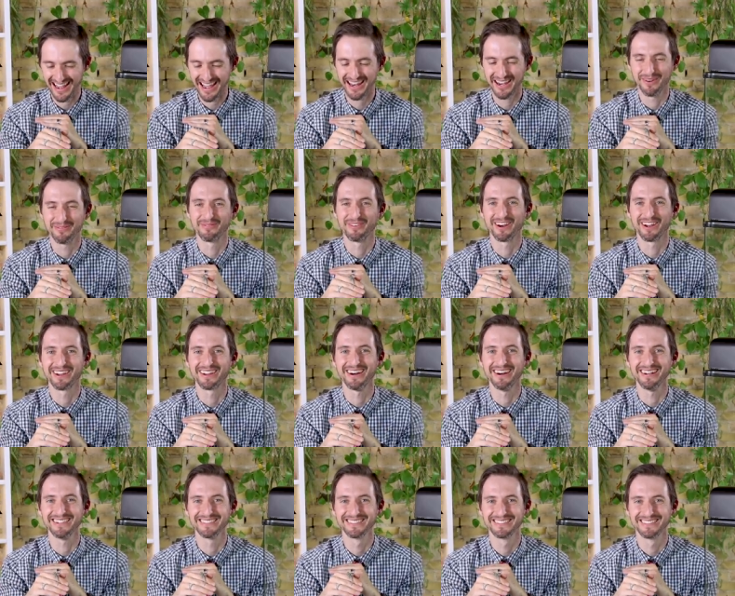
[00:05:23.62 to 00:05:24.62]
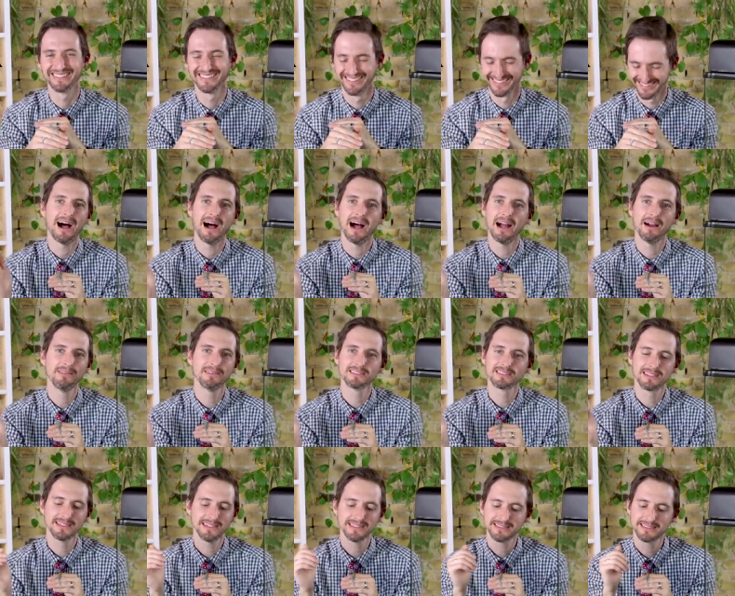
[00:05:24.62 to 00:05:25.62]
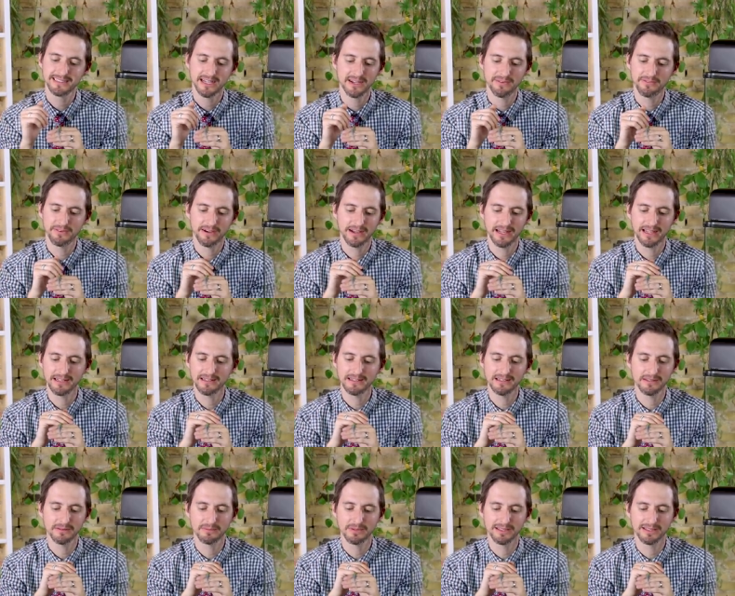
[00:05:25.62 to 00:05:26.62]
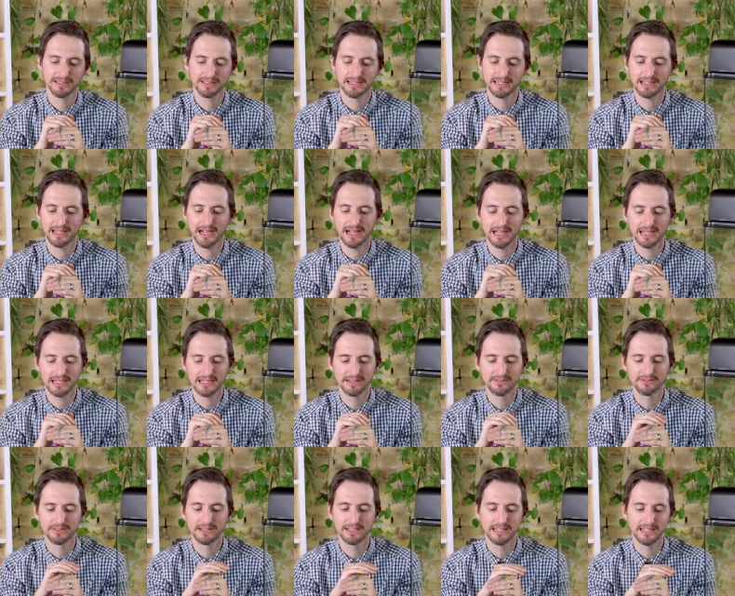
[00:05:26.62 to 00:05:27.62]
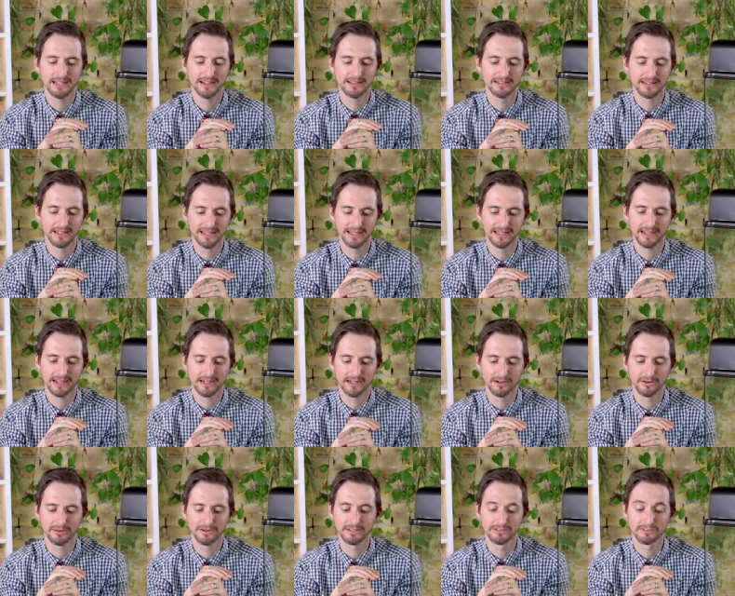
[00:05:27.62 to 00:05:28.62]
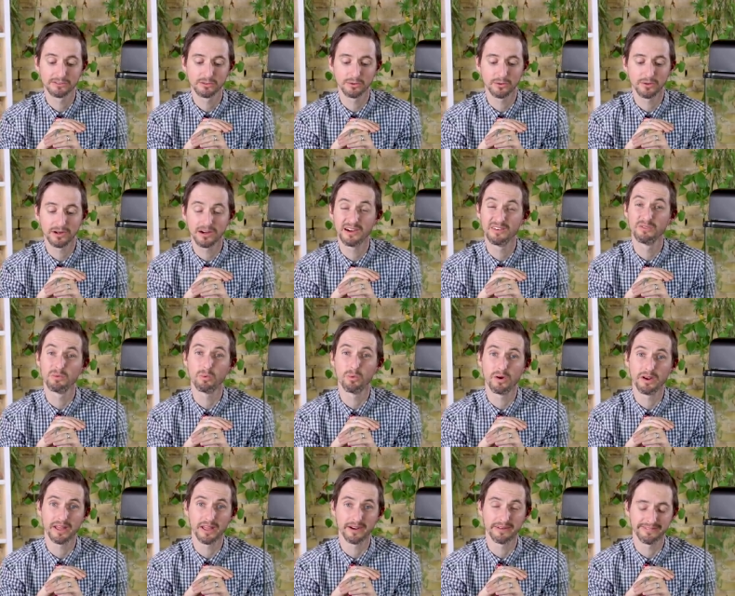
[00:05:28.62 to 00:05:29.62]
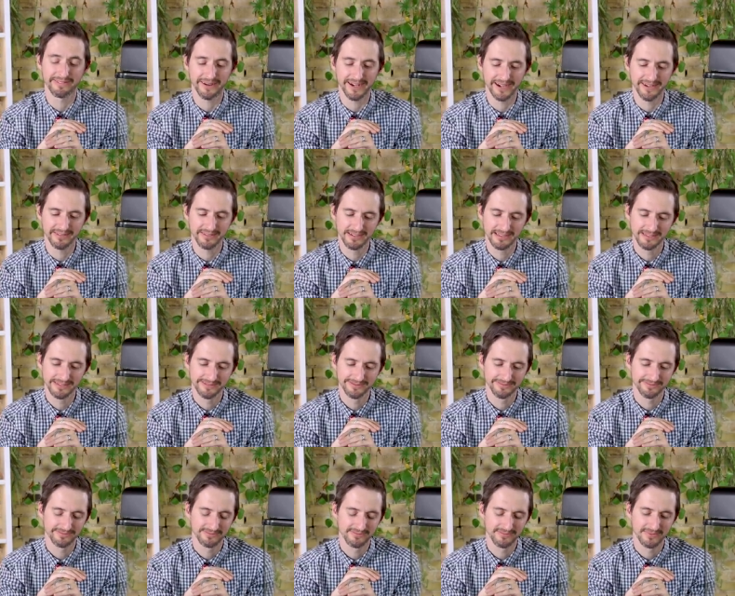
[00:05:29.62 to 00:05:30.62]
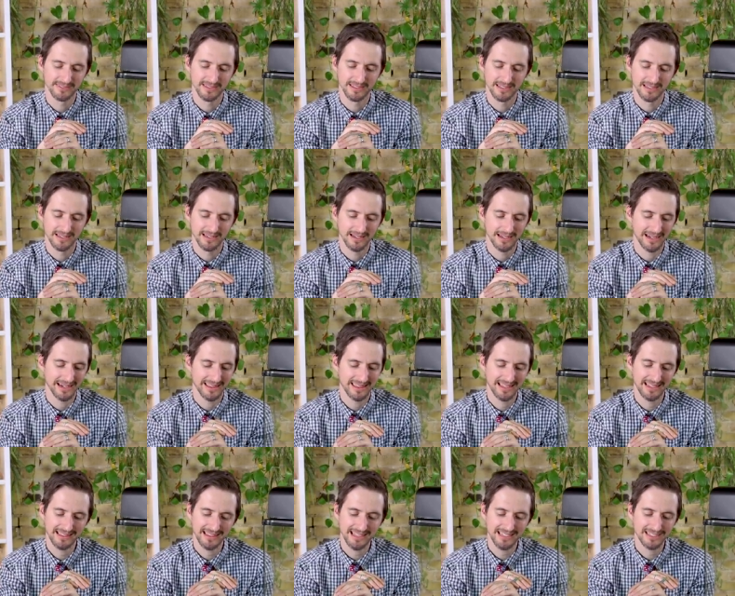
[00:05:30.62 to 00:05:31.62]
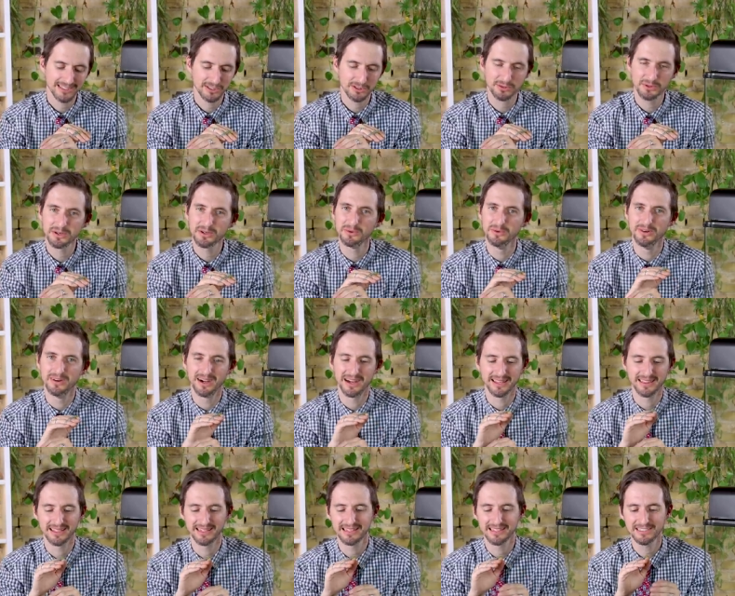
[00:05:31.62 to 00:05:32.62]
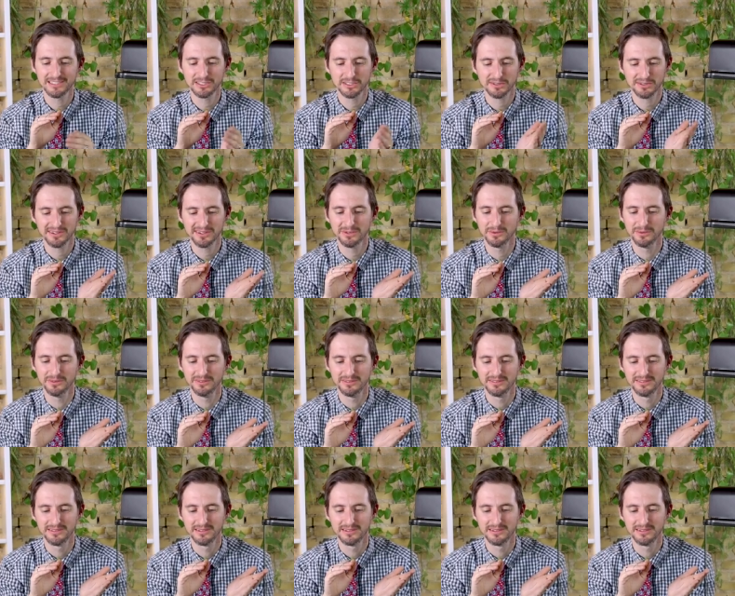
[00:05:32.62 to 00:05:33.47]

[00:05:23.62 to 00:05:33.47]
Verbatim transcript: and upfront costs. I was gonna say for handleability, I give the Neon Day Gecko a score of 1 out of 5. I think that's true. I think it's true.